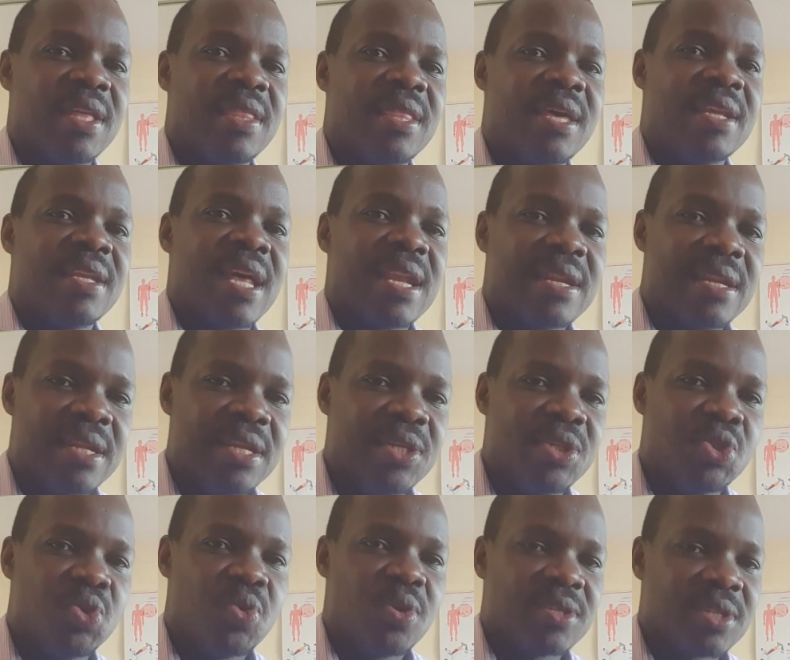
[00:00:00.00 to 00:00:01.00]
that at
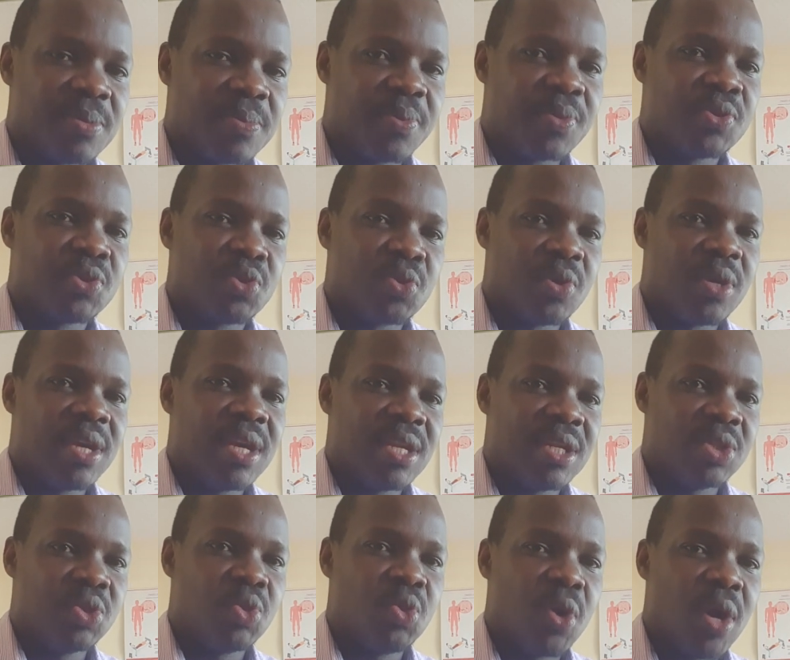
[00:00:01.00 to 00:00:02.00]
least you are supposed to
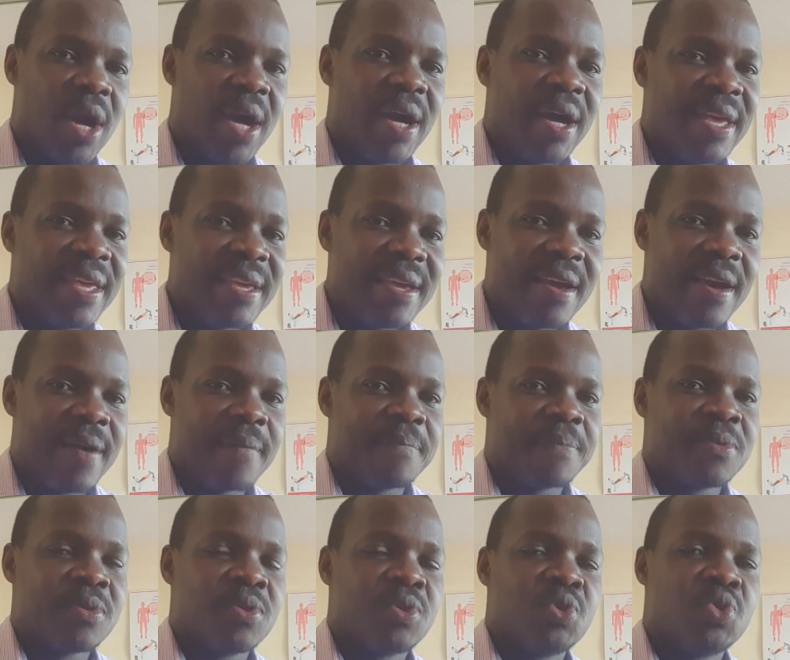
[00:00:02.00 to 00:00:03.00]
get. You are eager
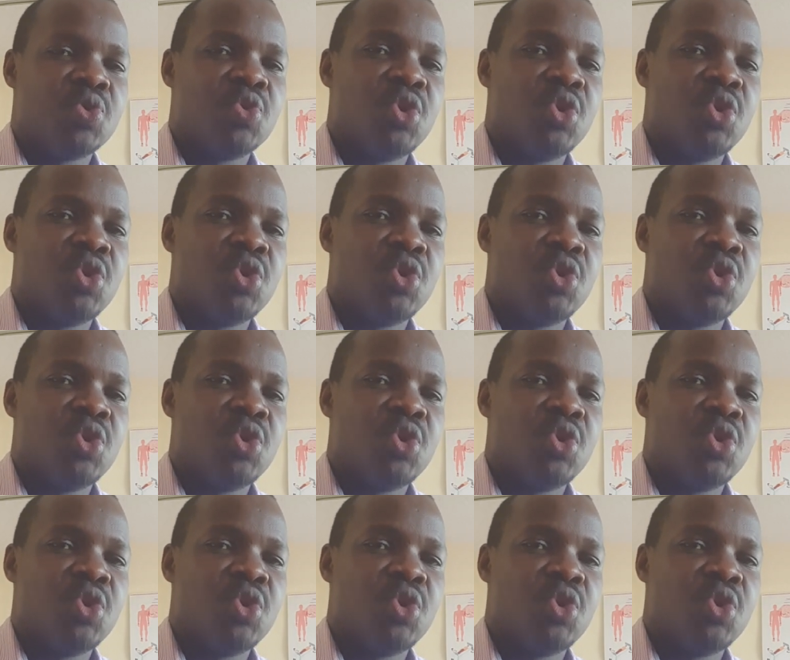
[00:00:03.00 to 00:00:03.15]
to